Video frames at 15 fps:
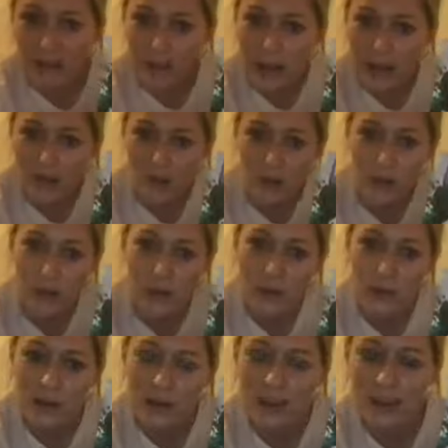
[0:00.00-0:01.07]
make sure you all
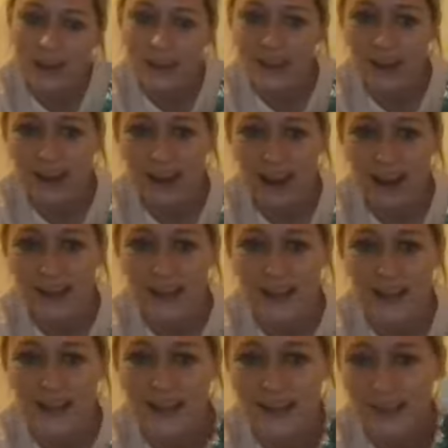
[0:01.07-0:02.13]
listen to your heart, because